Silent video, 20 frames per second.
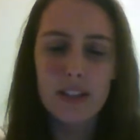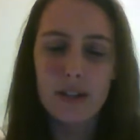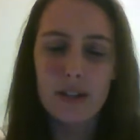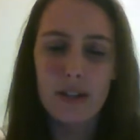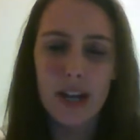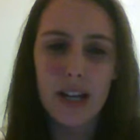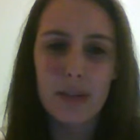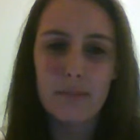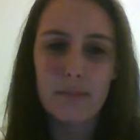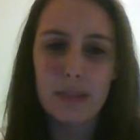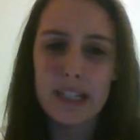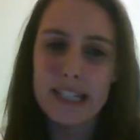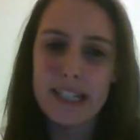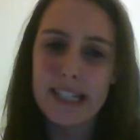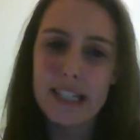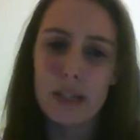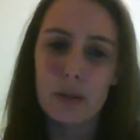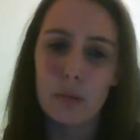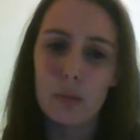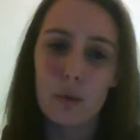So I
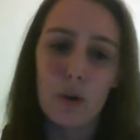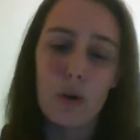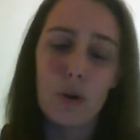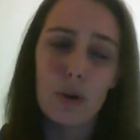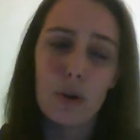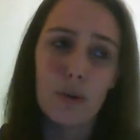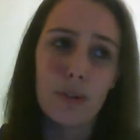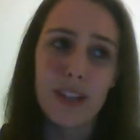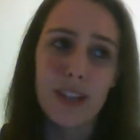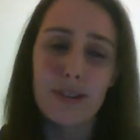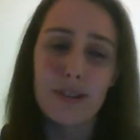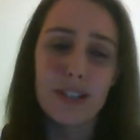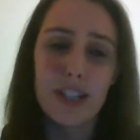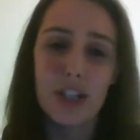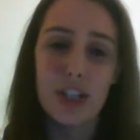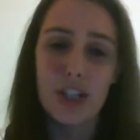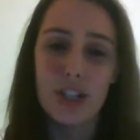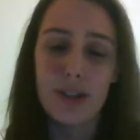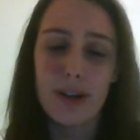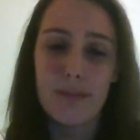completed the walk without
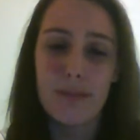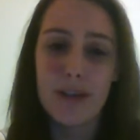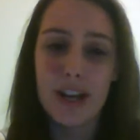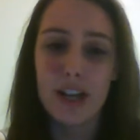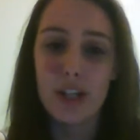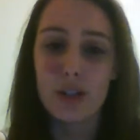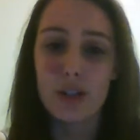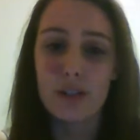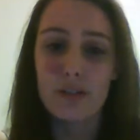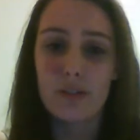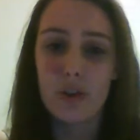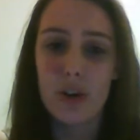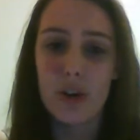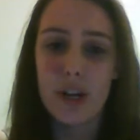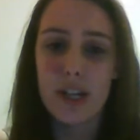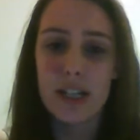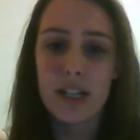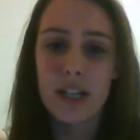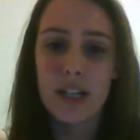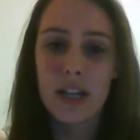issue. I managed to
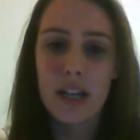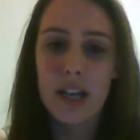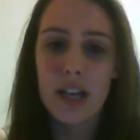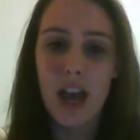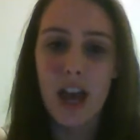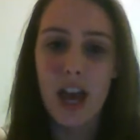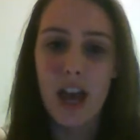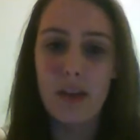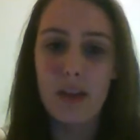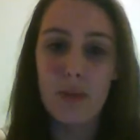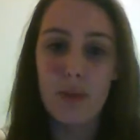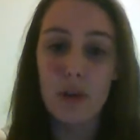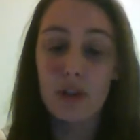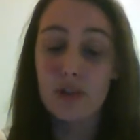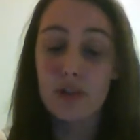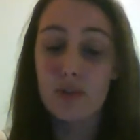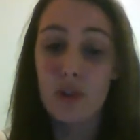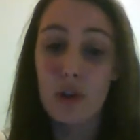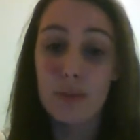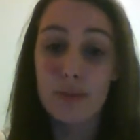avoid
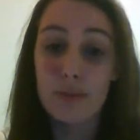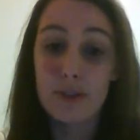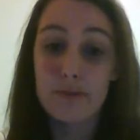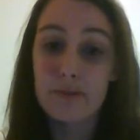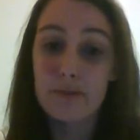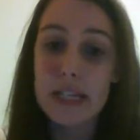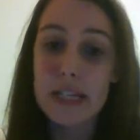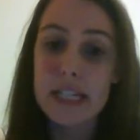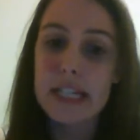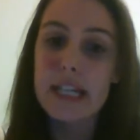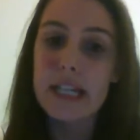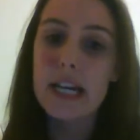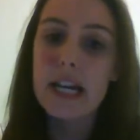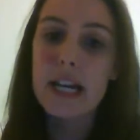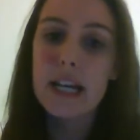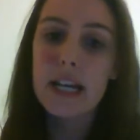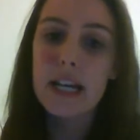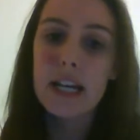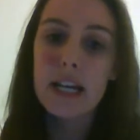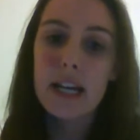most forms of
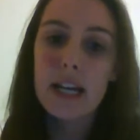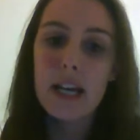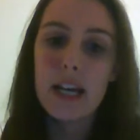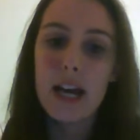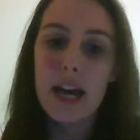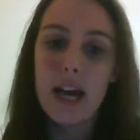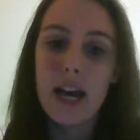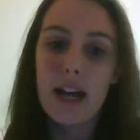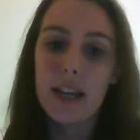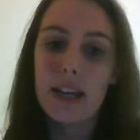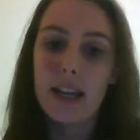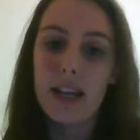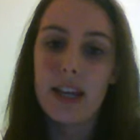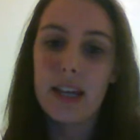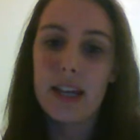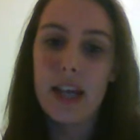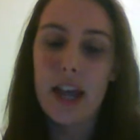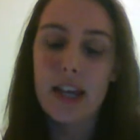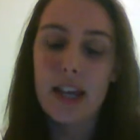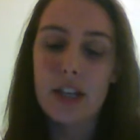media,
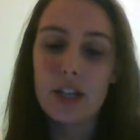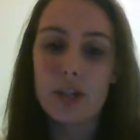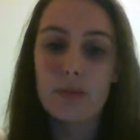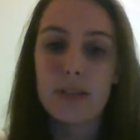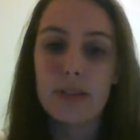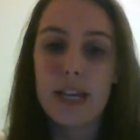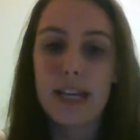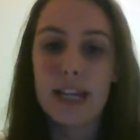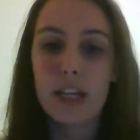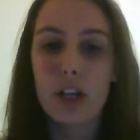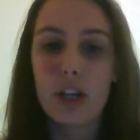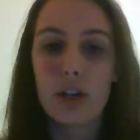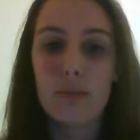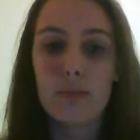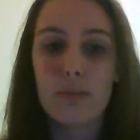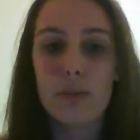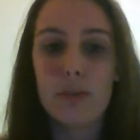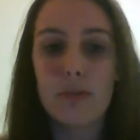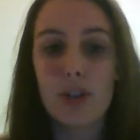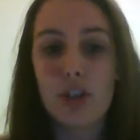and it ended up taking
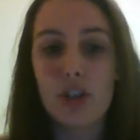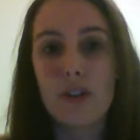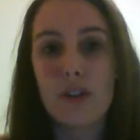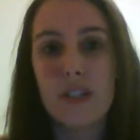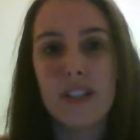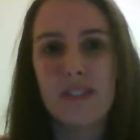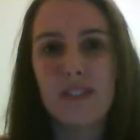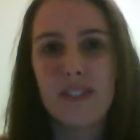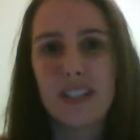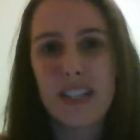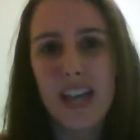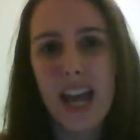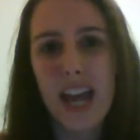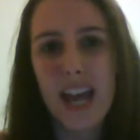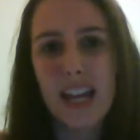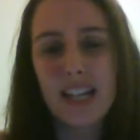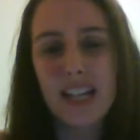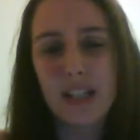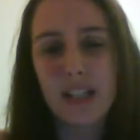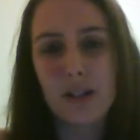up the majority of the
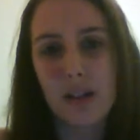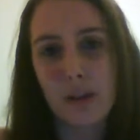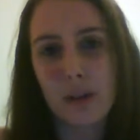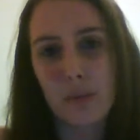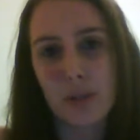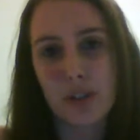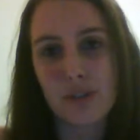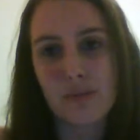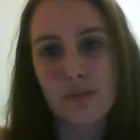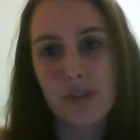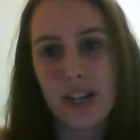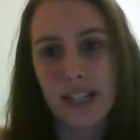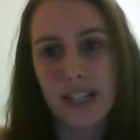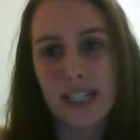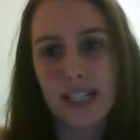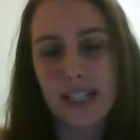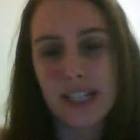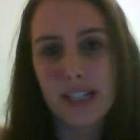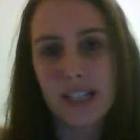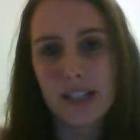day, so I wasn't
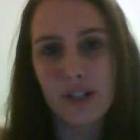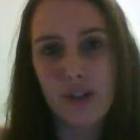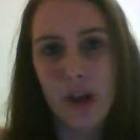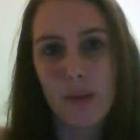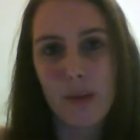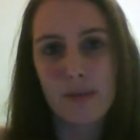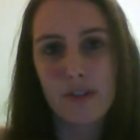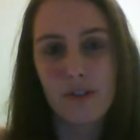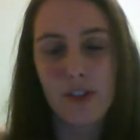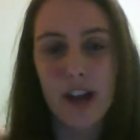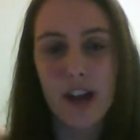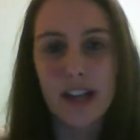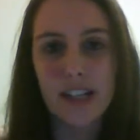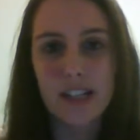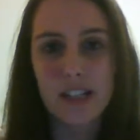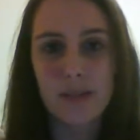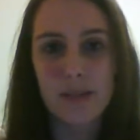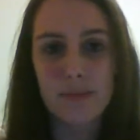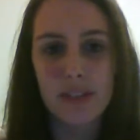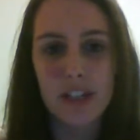really strapped for
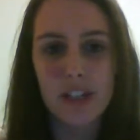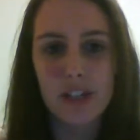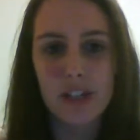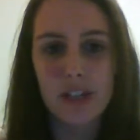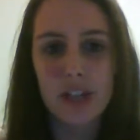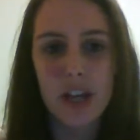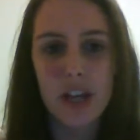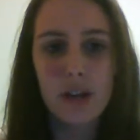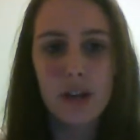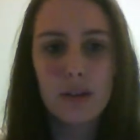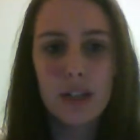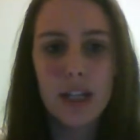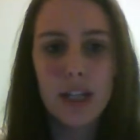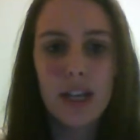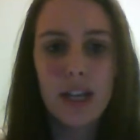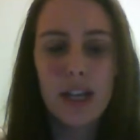finding something to do.